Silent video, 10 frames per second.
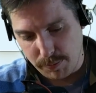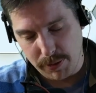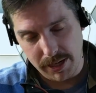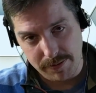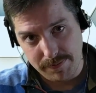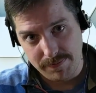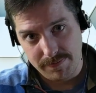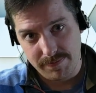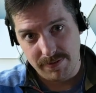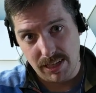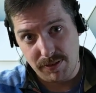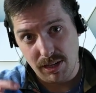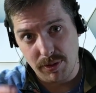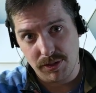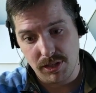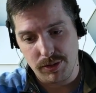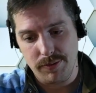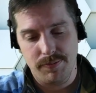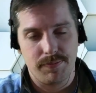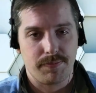But, if you know what you're
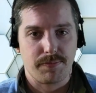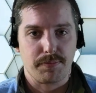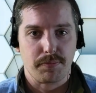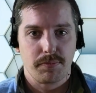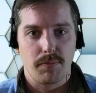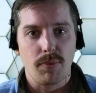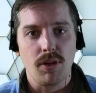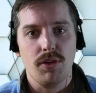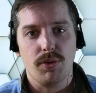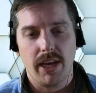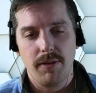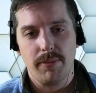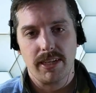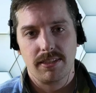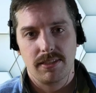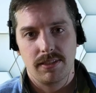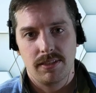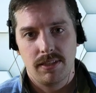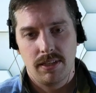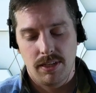doing, you can mix
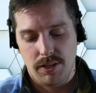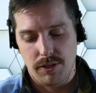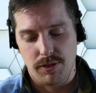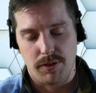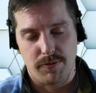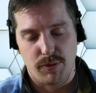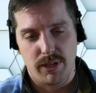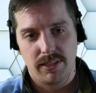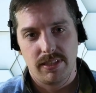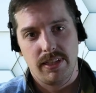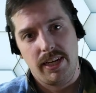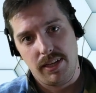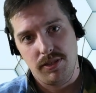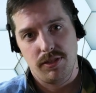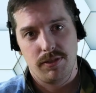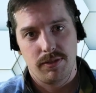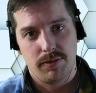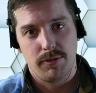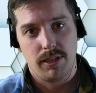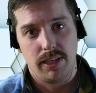your voice and your
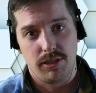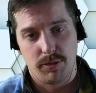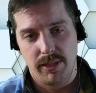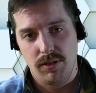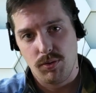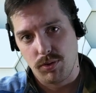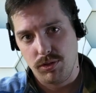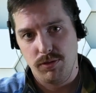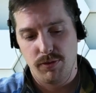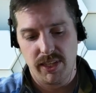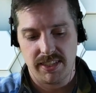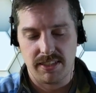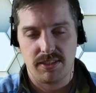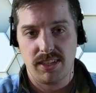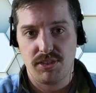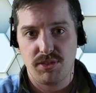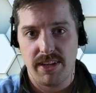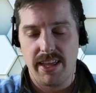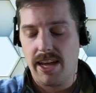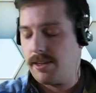instrument, or two voices. So let's
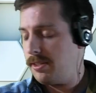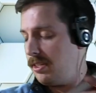try that.